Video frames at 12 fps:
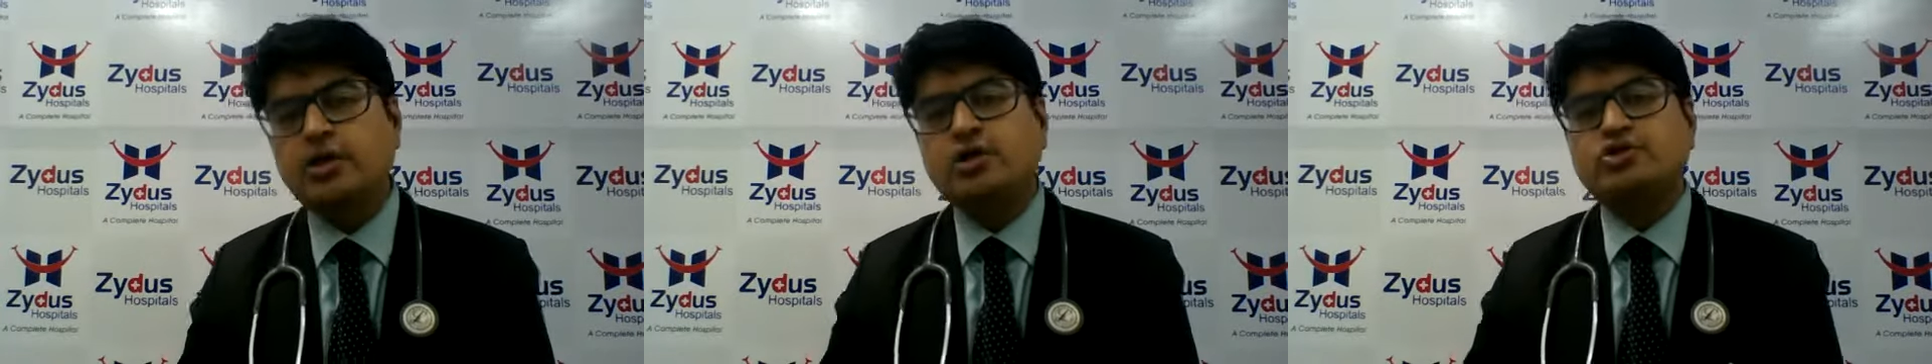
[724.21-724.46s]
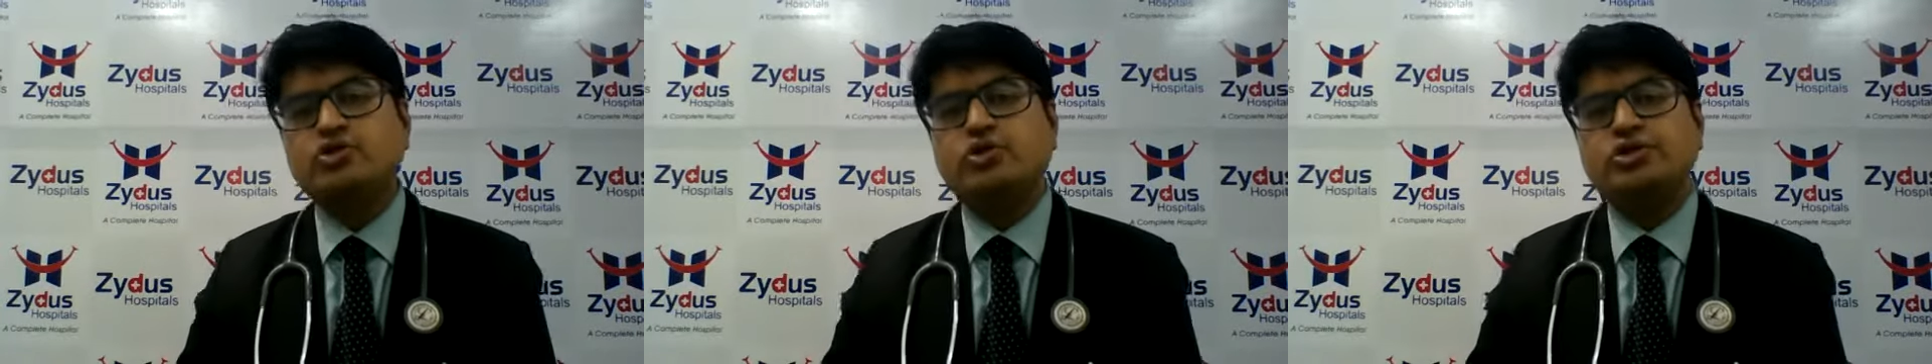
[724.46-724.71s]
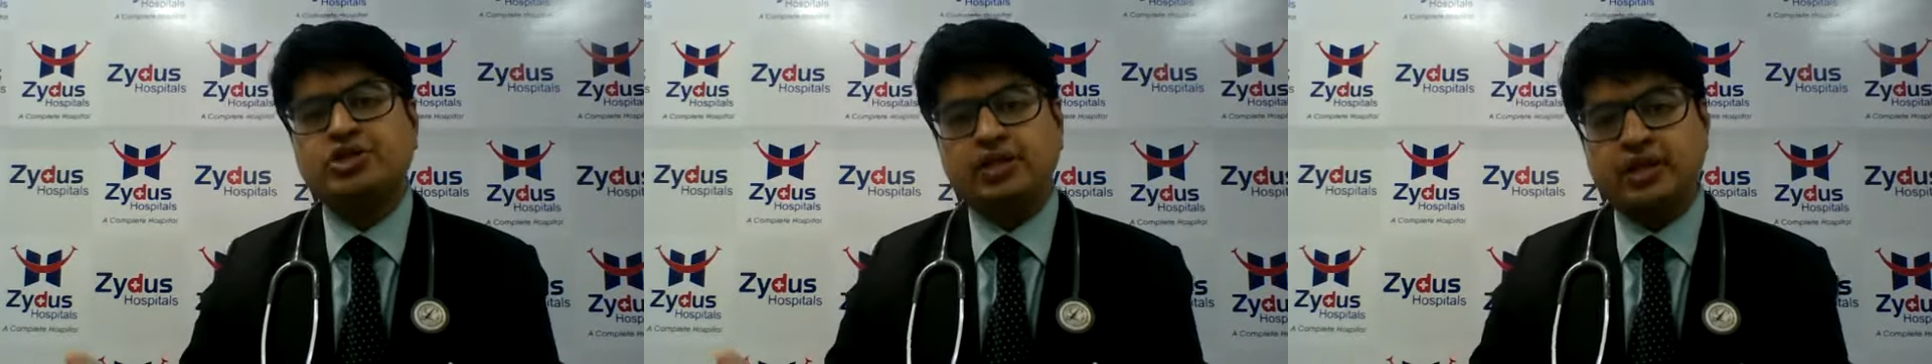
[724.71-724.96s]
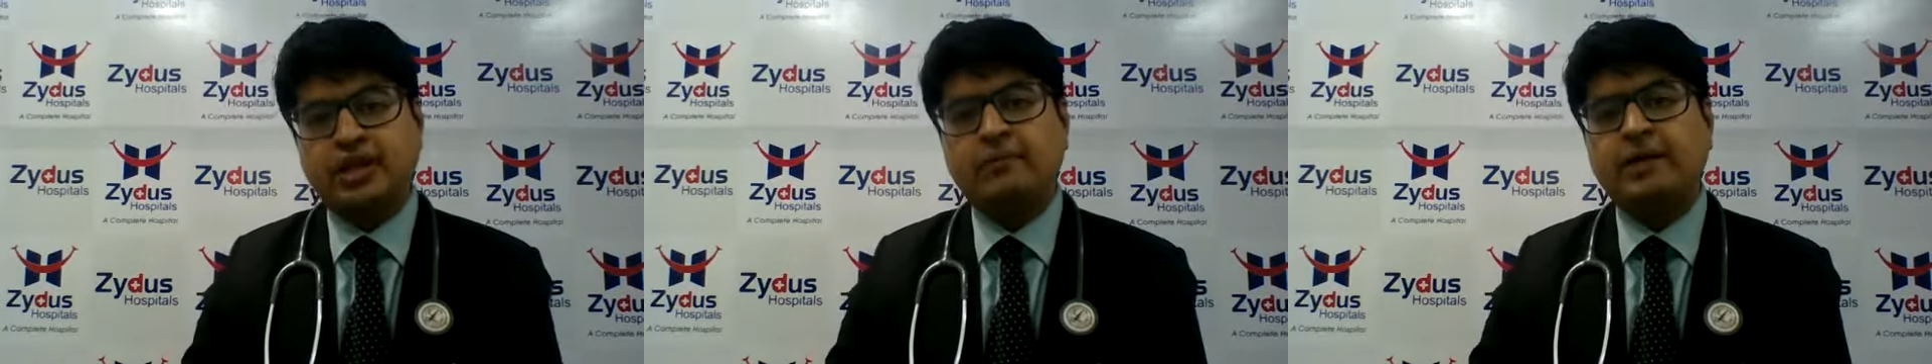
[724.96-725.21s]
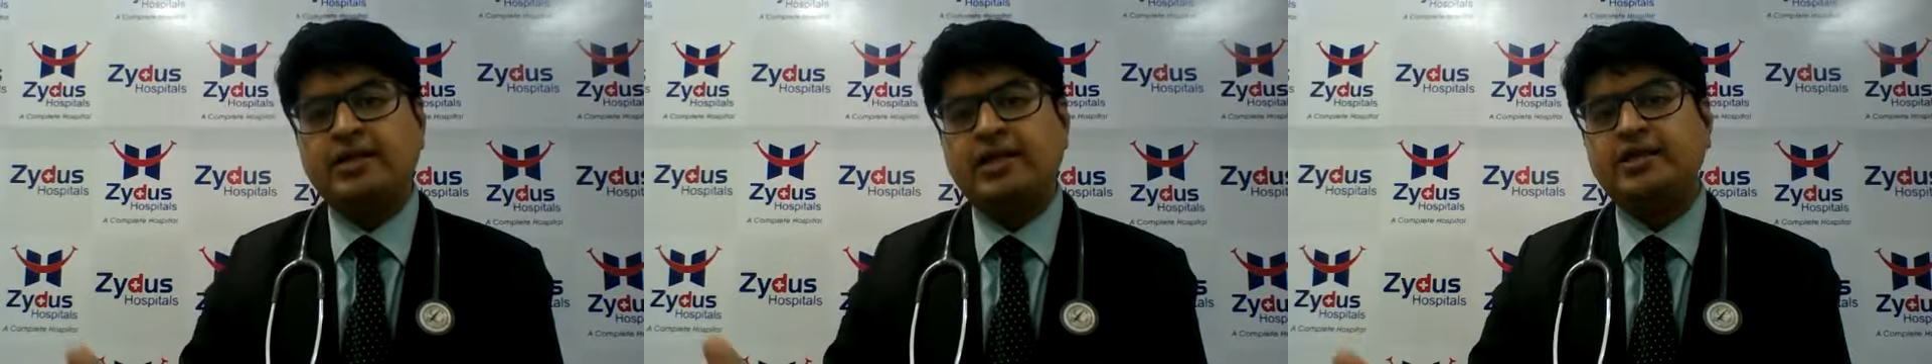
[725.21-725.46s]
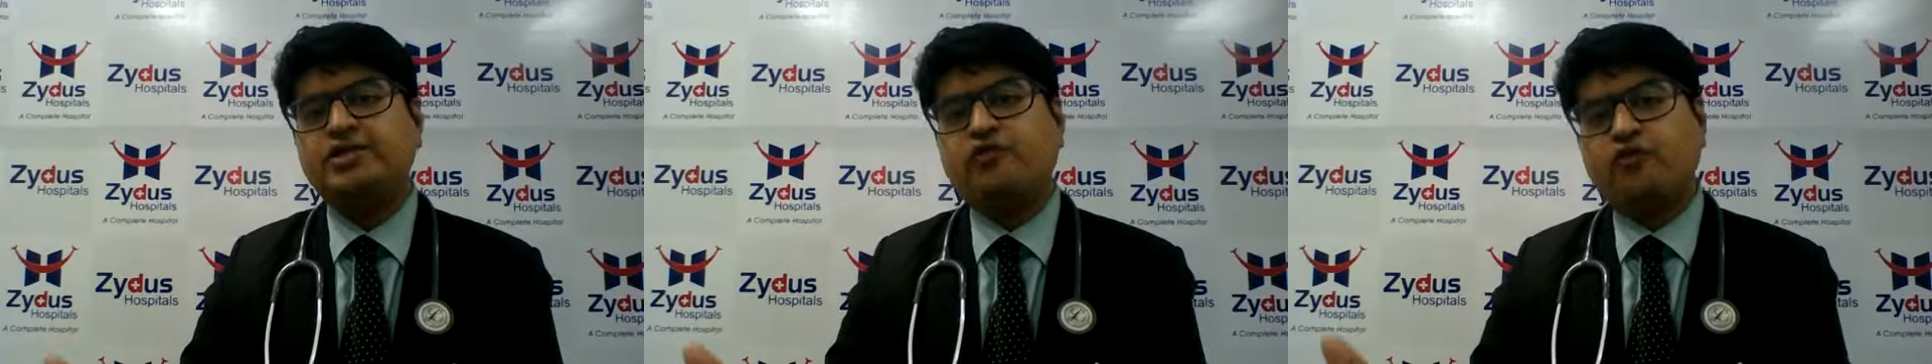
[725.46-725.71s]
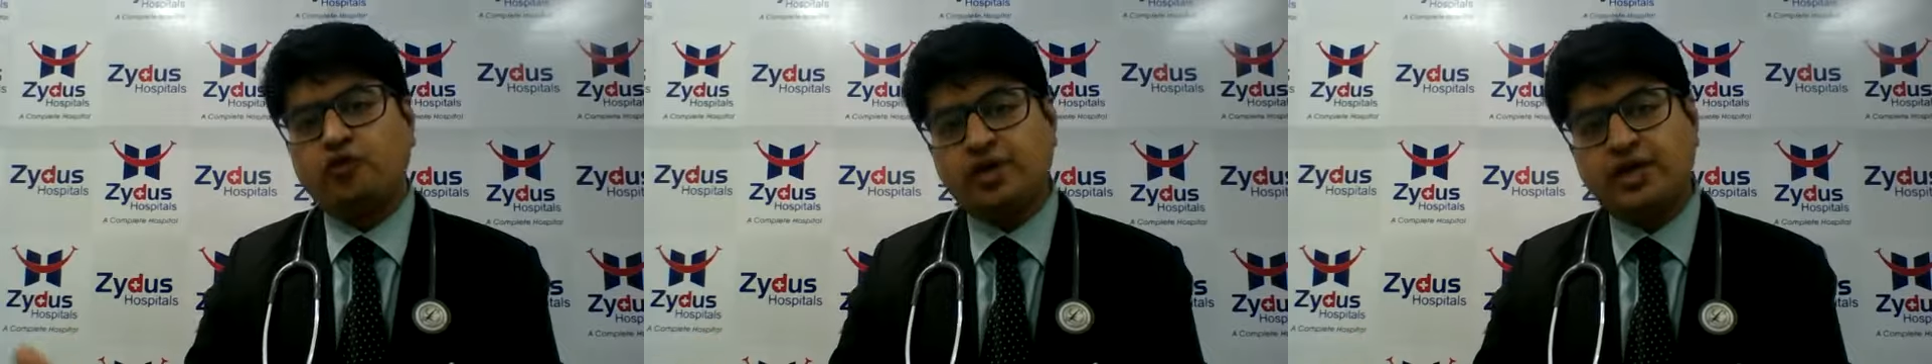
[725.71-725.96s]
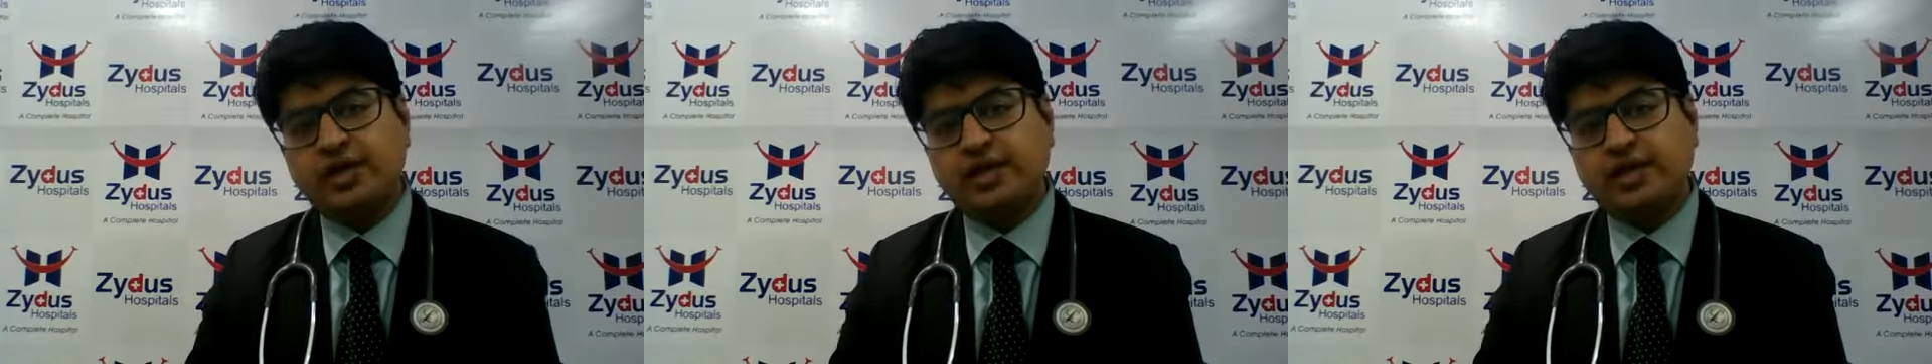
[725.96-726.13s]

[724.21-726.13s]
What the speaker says: So generally, by the age of 14